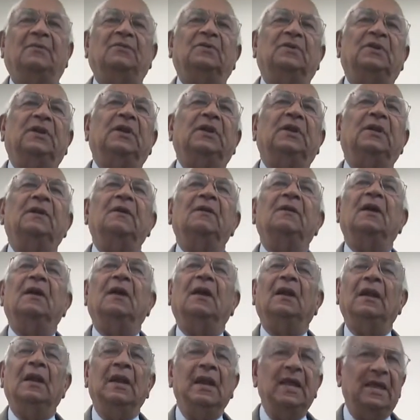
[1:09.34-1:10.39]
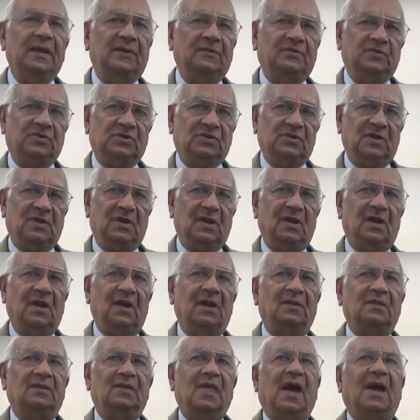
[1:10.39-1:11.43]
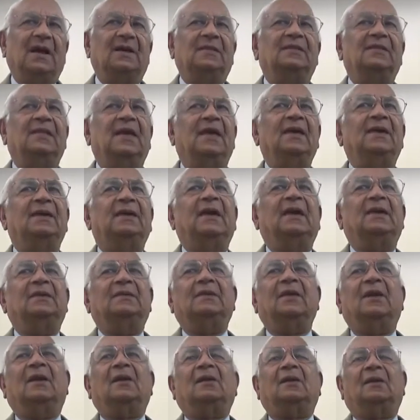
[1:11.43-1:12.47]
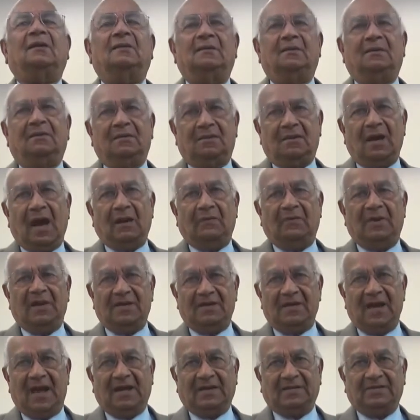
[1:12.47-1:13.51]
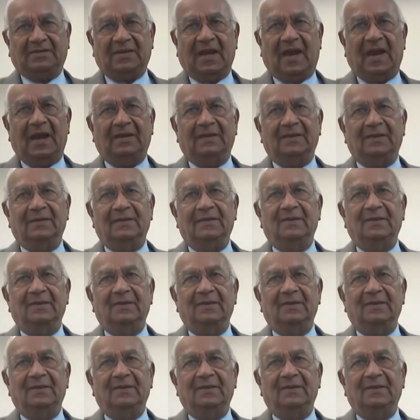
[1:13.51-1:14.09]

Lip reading: the leaves that they get their carbon dioxide